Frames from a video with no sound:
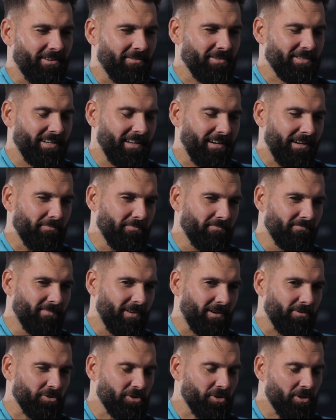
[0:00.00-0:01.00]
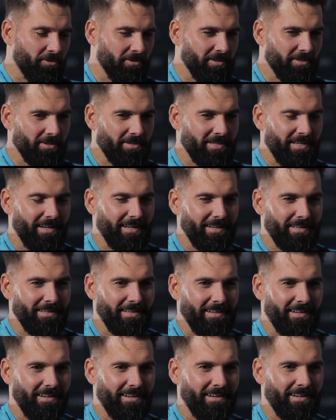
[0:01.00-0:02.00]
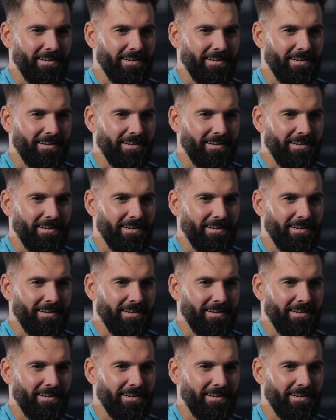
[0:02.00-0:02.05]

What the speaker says: Obviously, I was going to sign